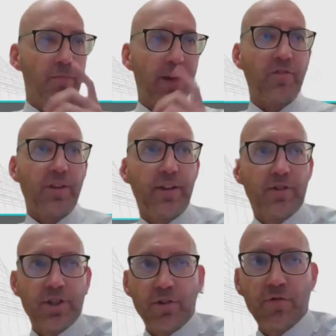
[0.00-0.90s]
It's basically
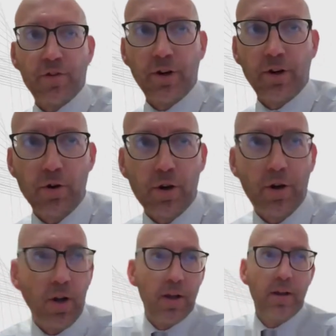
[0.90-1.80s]
the transfer of
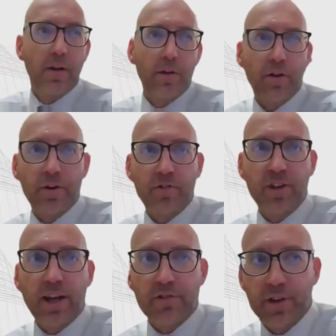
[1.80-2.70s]
local
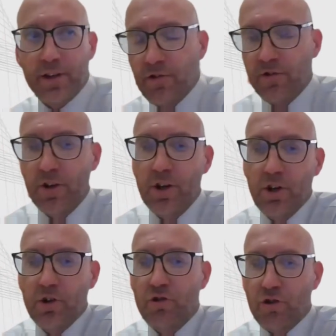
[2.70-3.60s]
authority assets
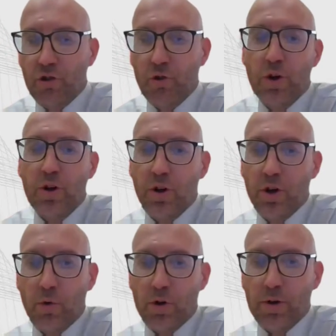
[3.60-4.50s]
to
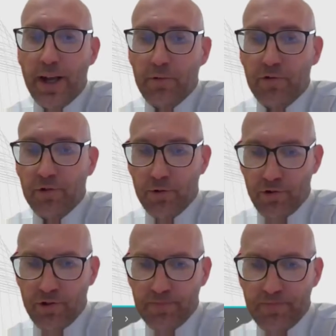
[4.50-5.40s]
local
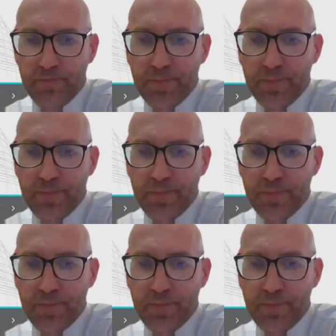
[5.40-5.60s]
councils.